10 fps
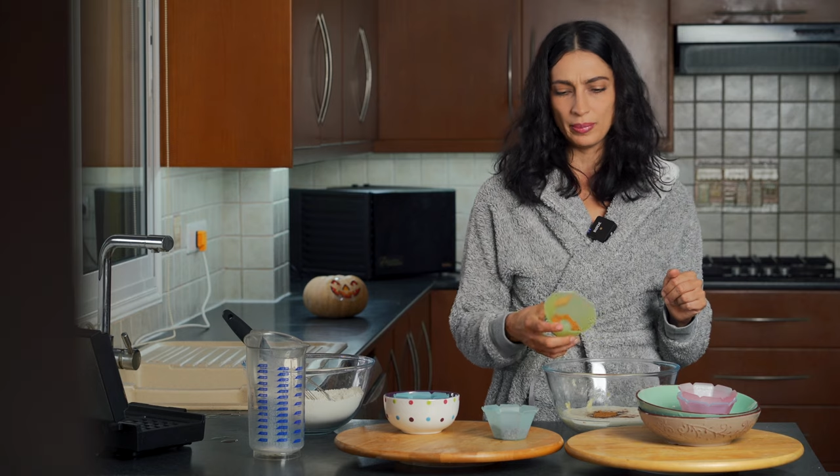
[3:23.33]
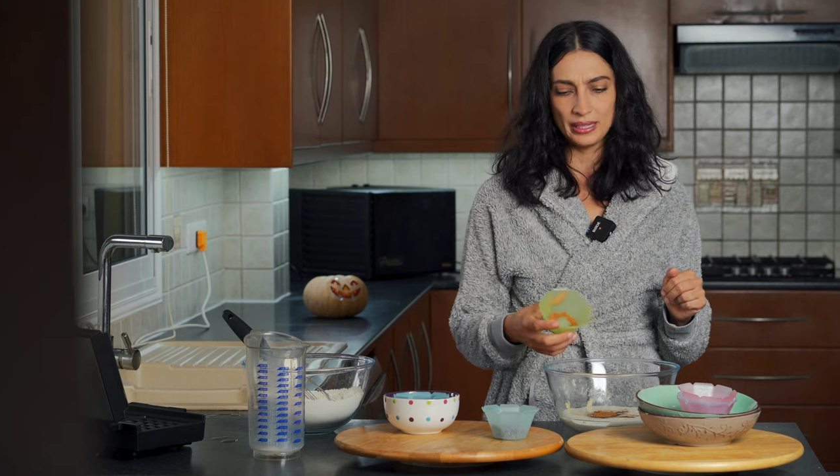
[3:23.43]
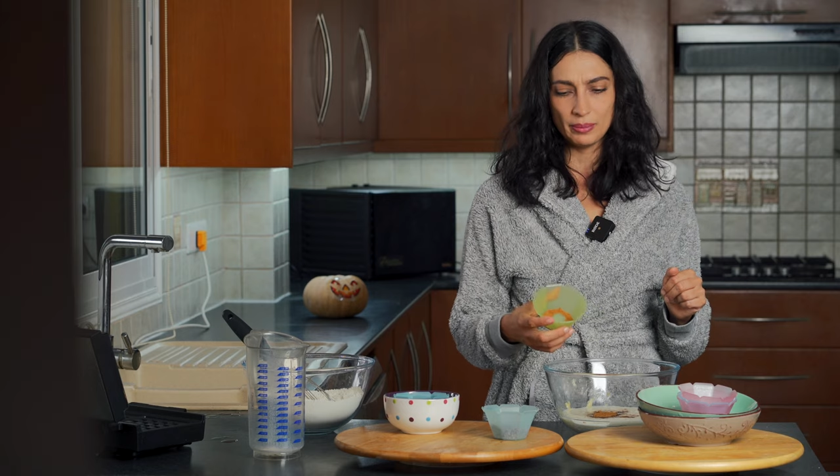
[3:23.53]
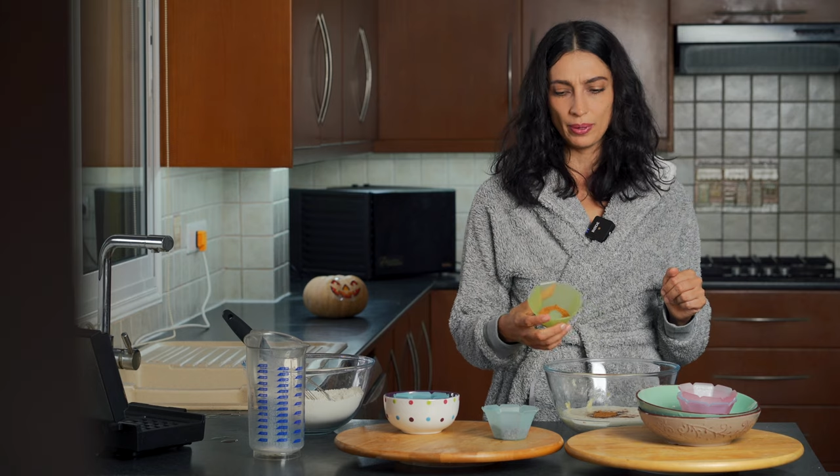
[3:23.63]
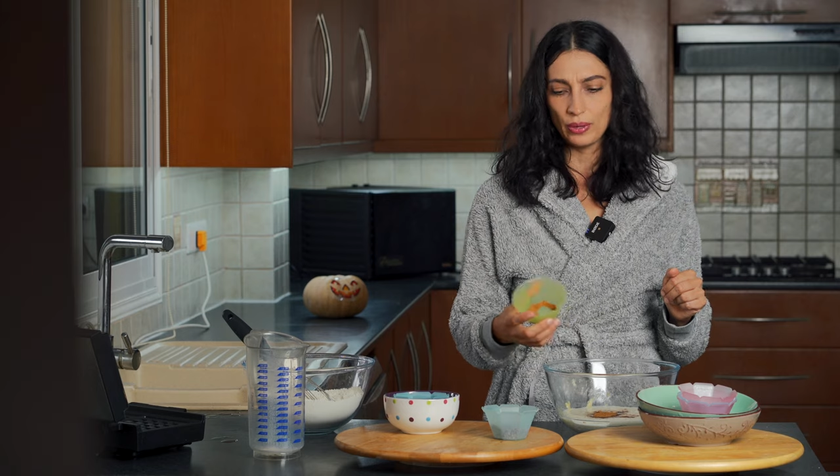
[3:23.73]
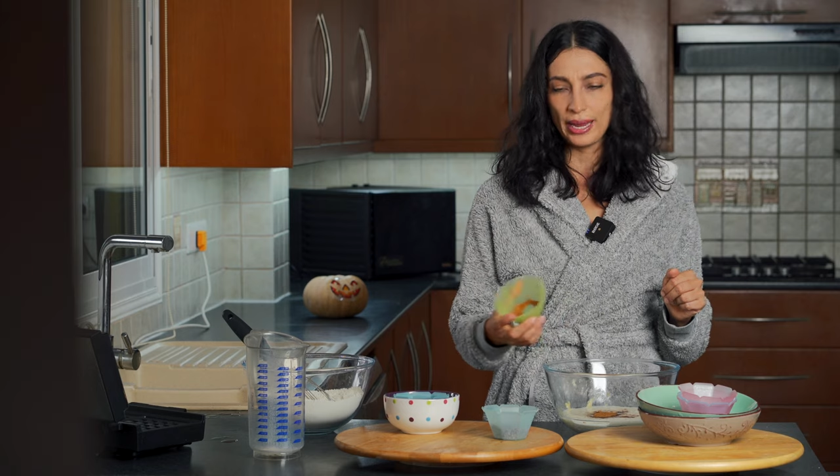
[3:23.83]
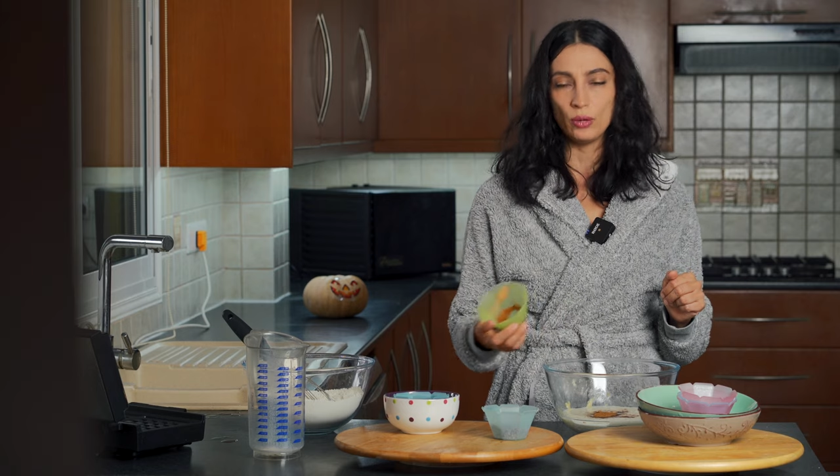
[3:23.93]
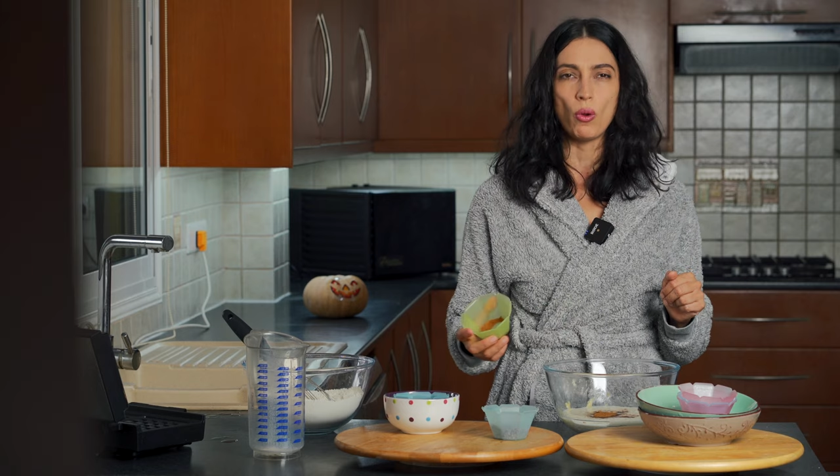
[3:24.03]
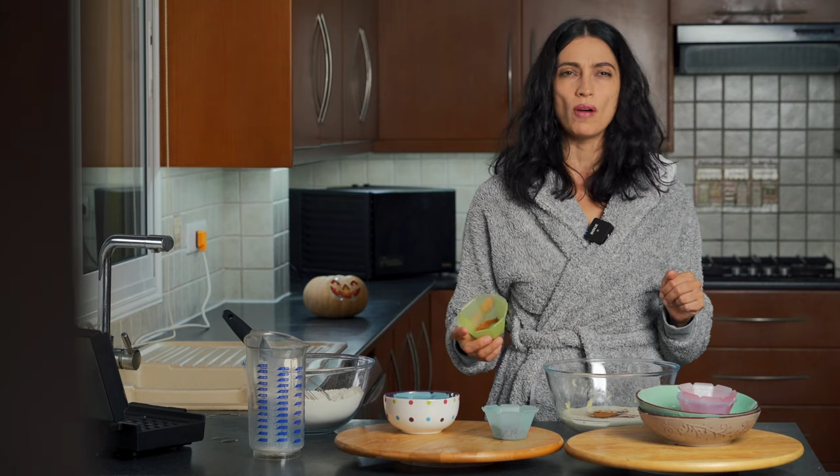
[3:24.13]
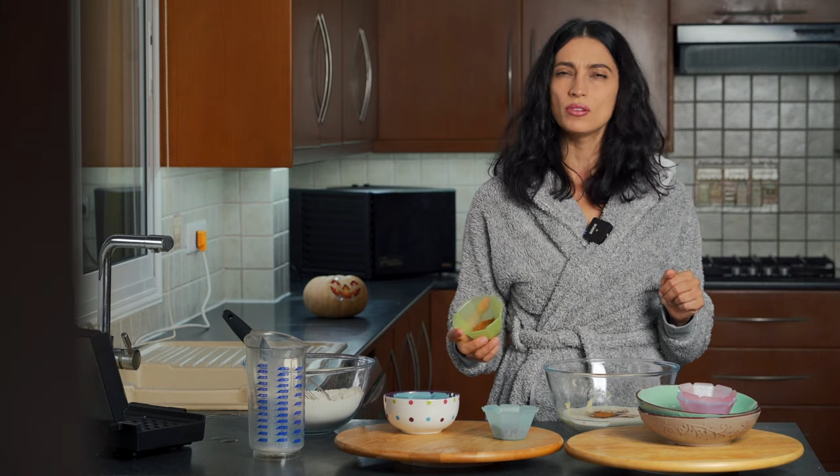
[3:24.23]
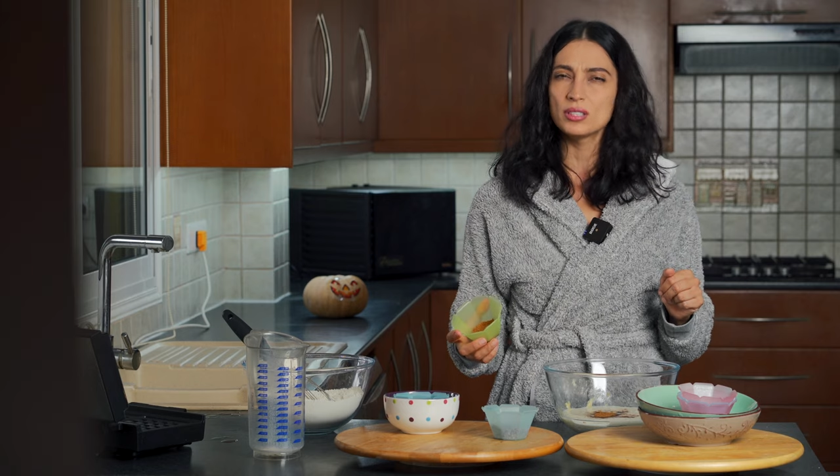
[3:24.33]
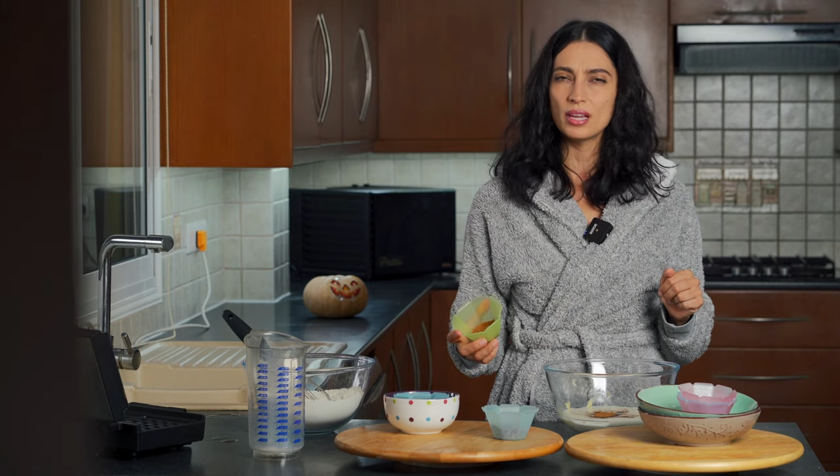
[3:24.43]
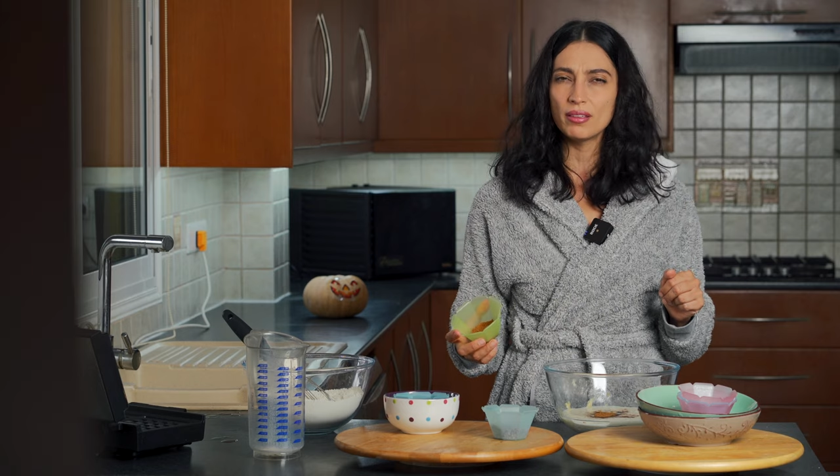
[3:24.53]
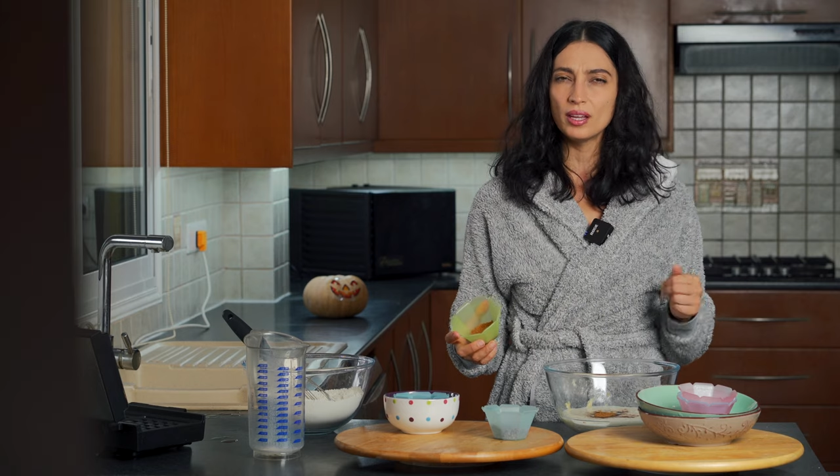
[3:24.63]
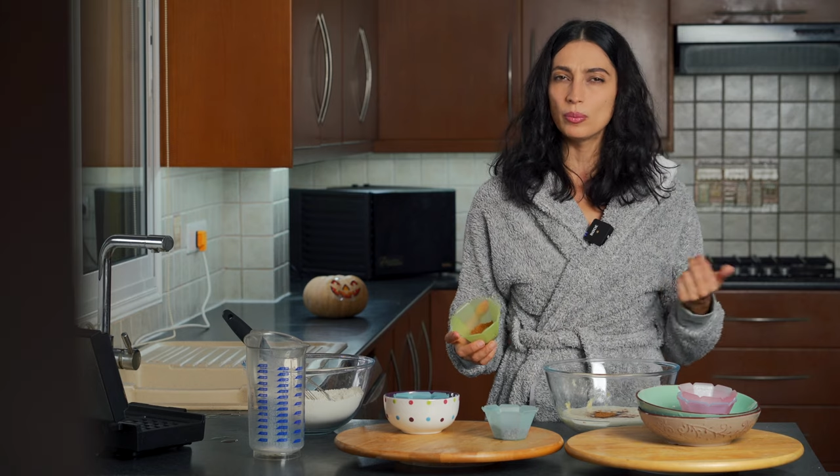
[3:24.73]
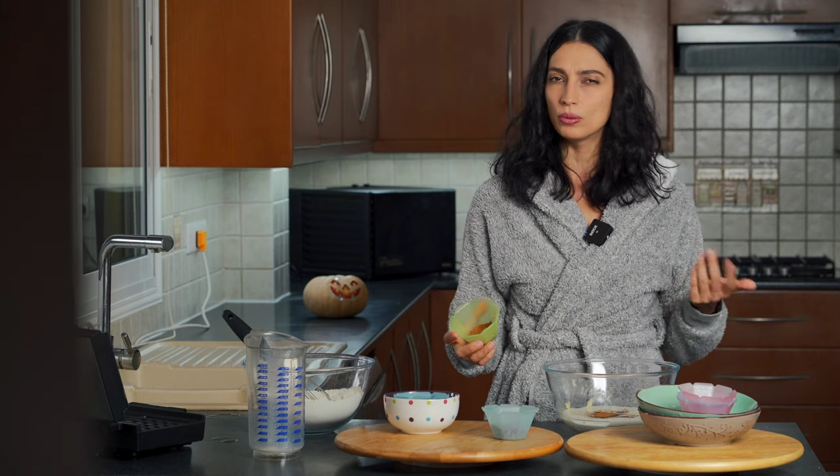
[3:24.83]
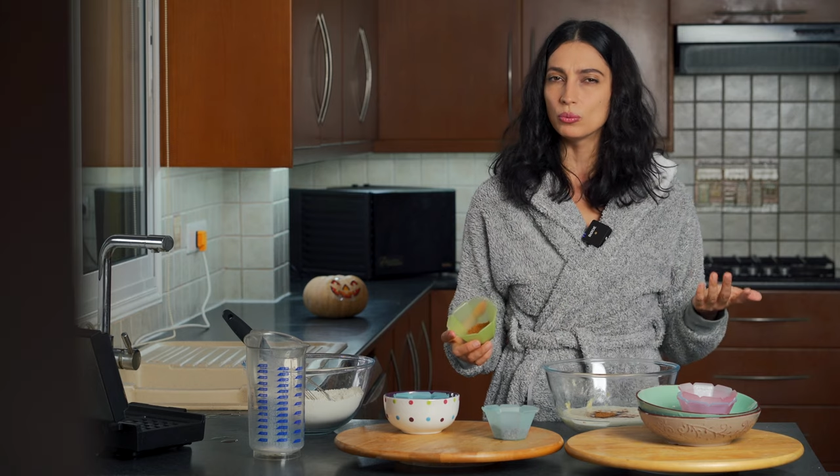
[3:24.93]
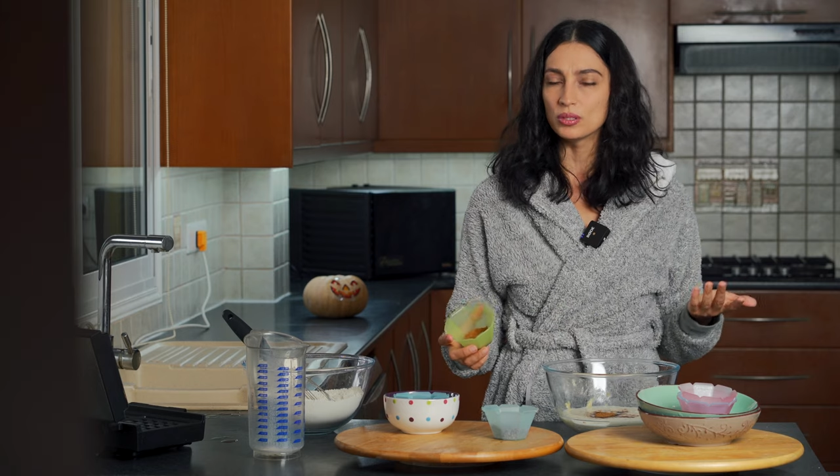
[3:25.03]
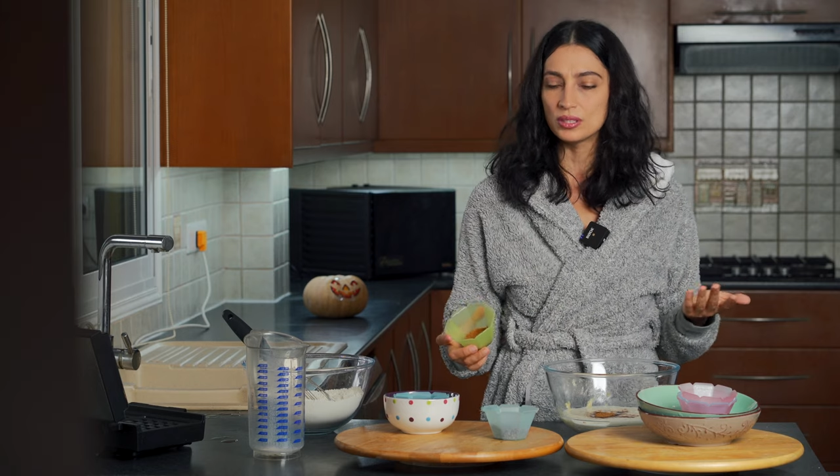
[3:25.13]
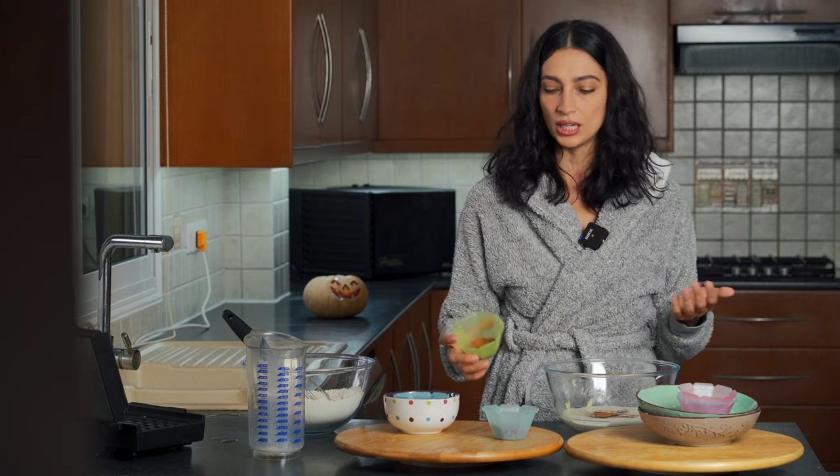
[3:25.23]
makes about 8 waffles, I think, but
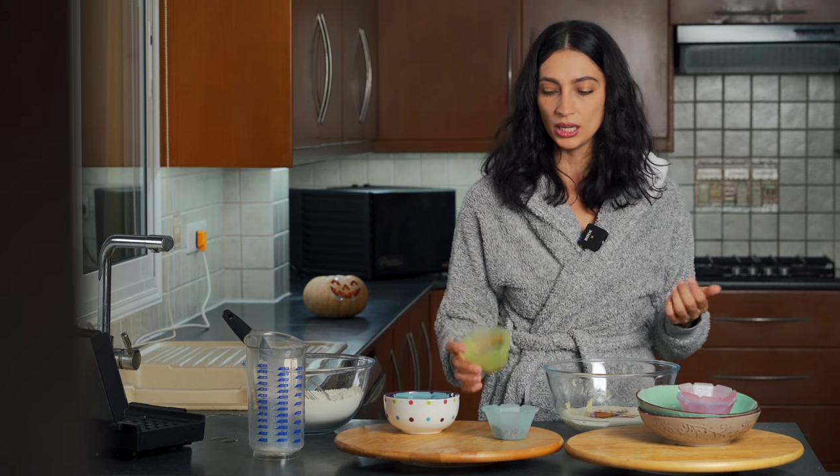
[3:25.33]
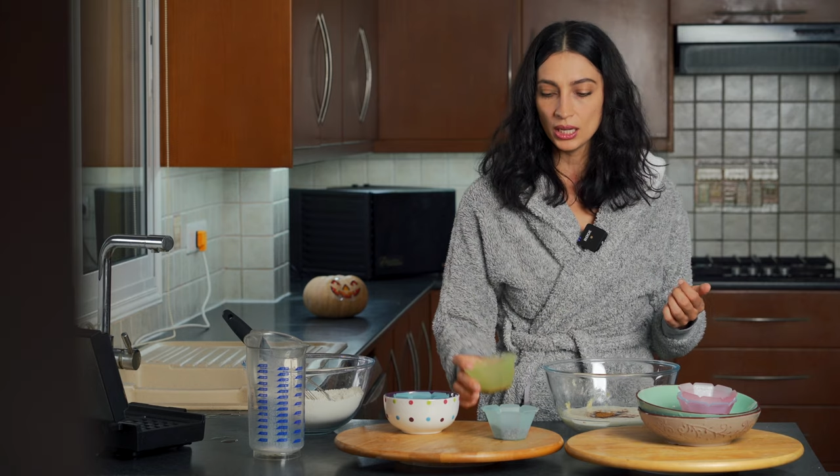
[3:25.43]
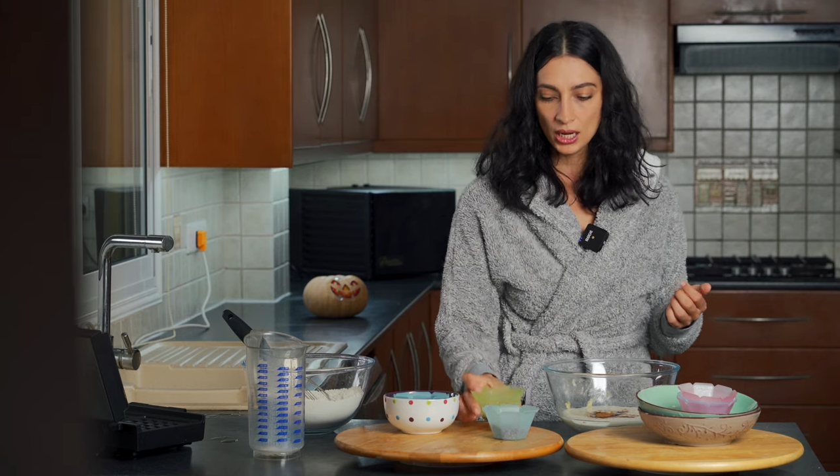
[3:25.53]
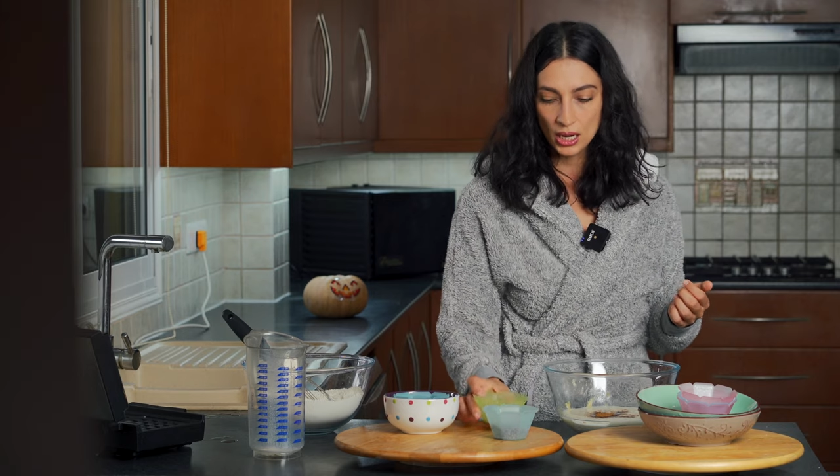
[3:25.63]
we'll see.